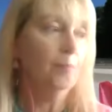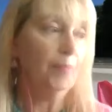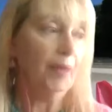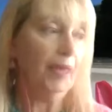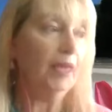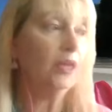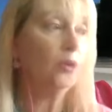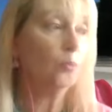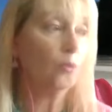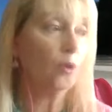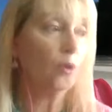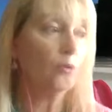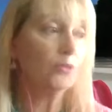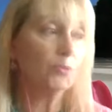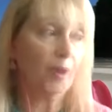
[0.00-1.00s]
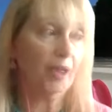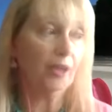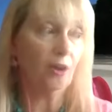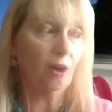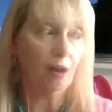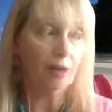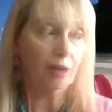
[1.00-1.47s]
pink rose ray
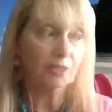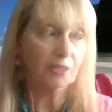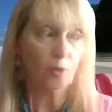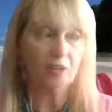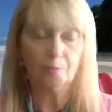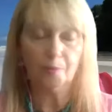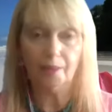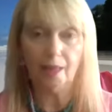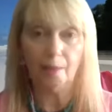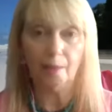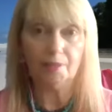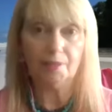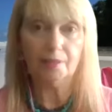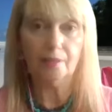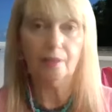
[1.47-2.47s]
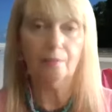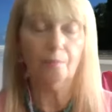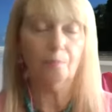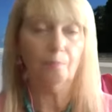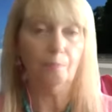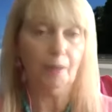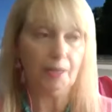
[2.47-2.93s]
goddess quantum alignment
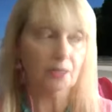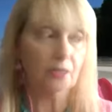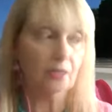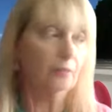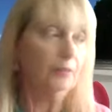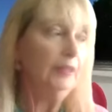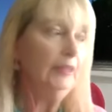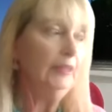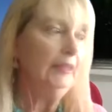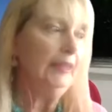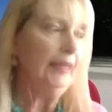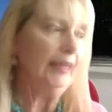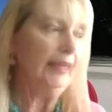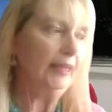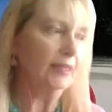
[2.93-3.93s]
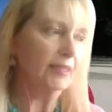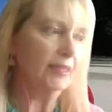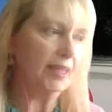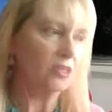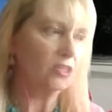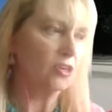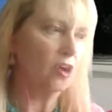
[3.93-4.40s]
bundle and
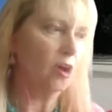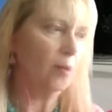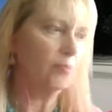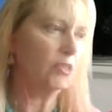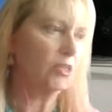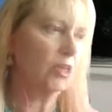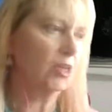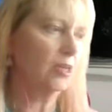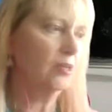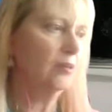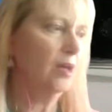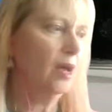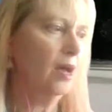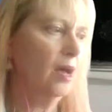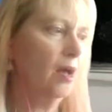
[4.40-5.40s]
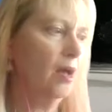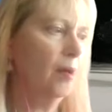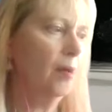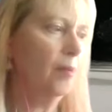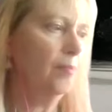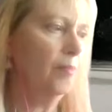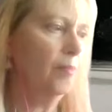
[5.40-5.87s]
session option
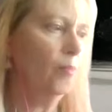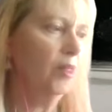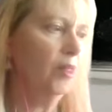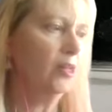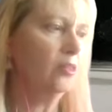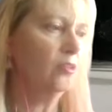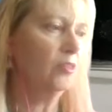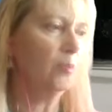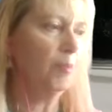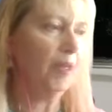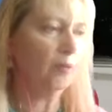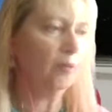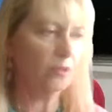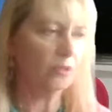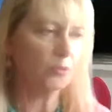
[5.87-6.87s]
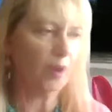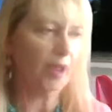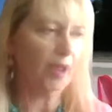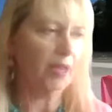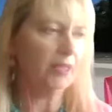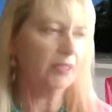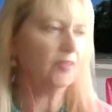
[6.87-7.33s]
will include the pink rose
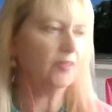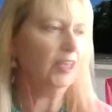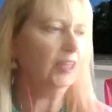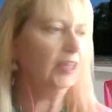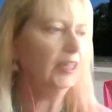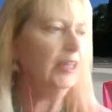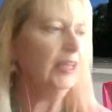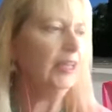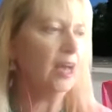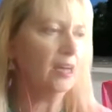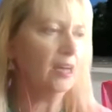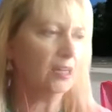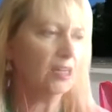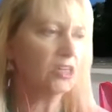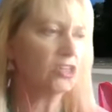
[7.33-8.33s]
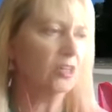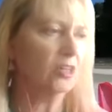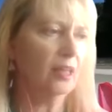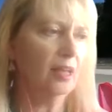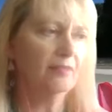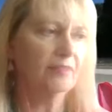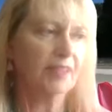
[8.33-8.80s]
rays of healing, unconditional
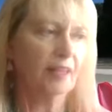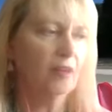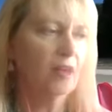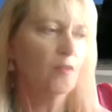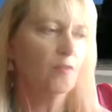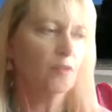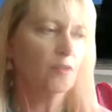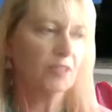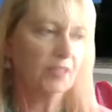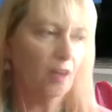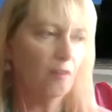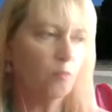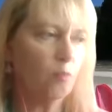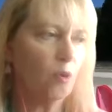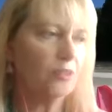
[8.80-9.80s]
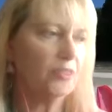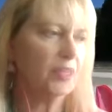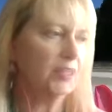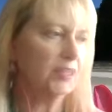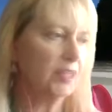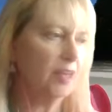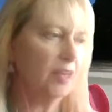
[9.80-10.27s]
love for self-worth
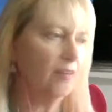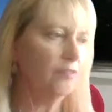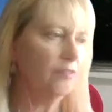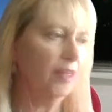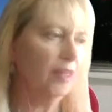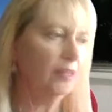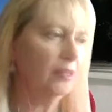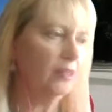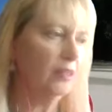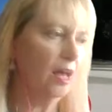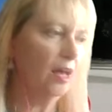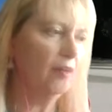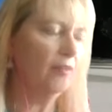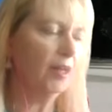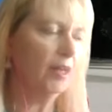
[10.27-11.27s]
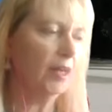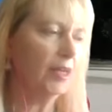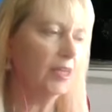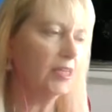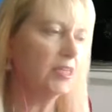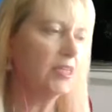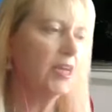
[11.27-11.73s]
and self-love
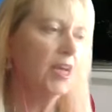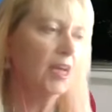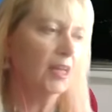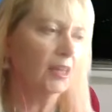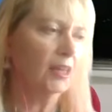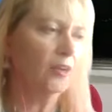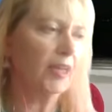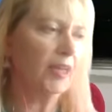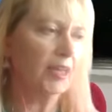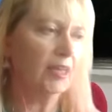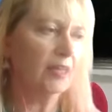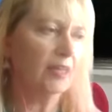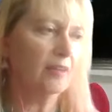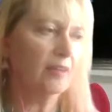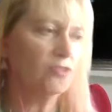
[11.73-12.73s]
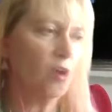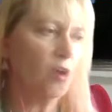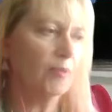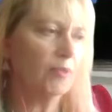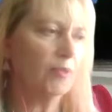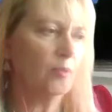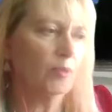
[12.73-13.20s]
and clearing and healing of
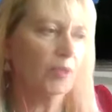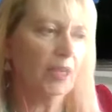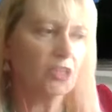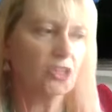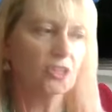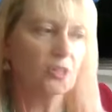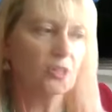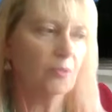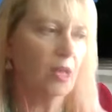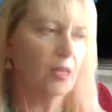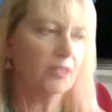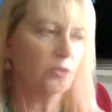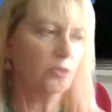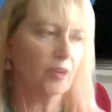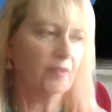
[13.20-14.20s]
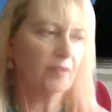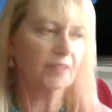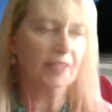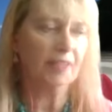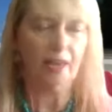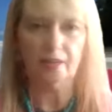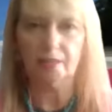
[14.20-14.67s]
traumas, relationship loss, grief,
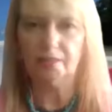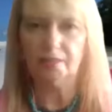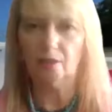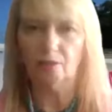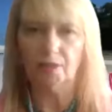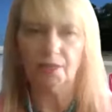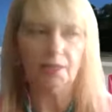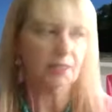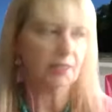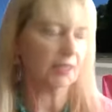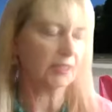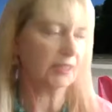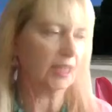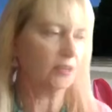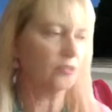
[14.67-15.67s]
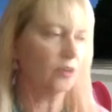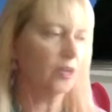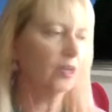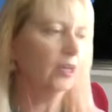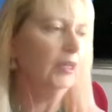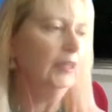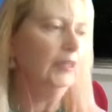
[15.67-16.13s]
sadness, loneliness,
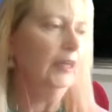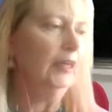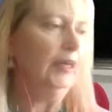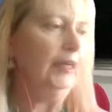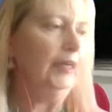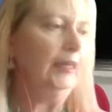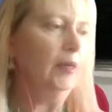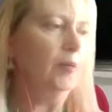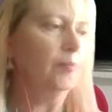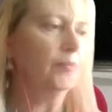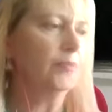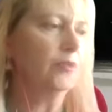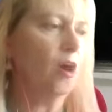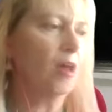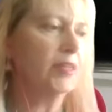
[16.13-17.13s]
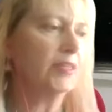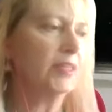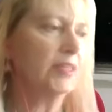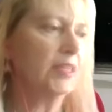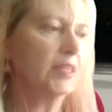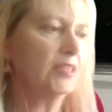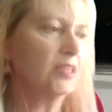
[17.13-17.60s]
etc. Goddess
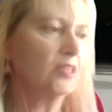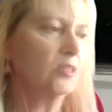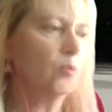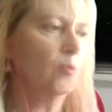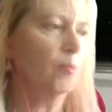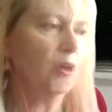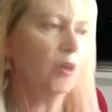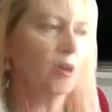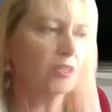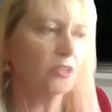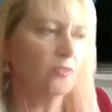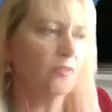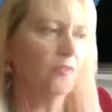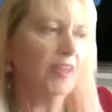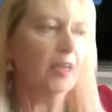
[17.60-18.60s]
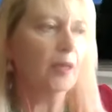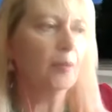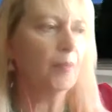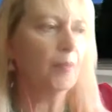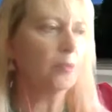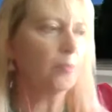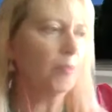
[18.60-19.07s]
assistance will be Goddess Sophia,
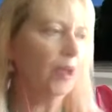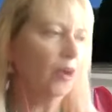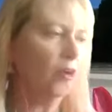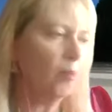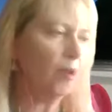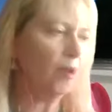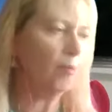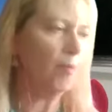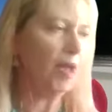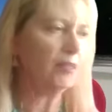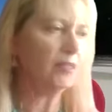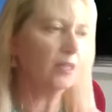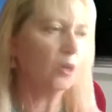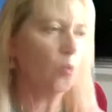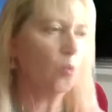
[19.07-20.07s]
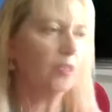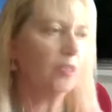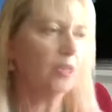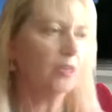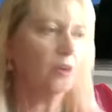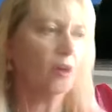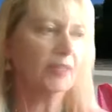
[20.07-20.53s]
Mother Mary, Mary Magdalene, Quan
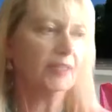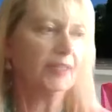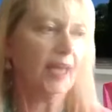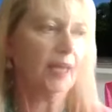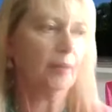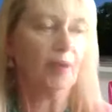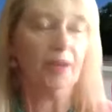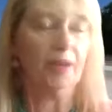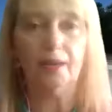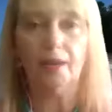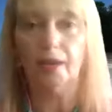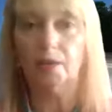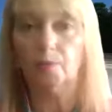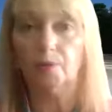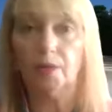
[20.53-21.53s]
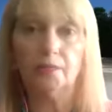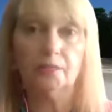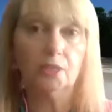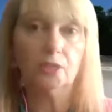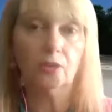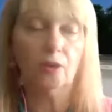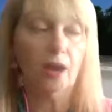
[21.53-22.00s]
Yin, Goddess Sekhmet, and anyone else
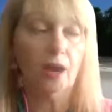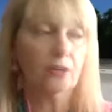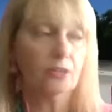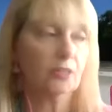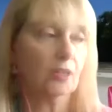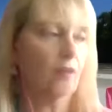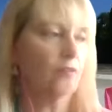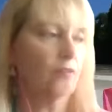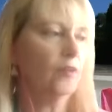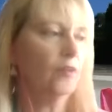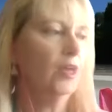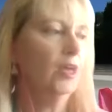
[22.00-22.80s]
that your higher self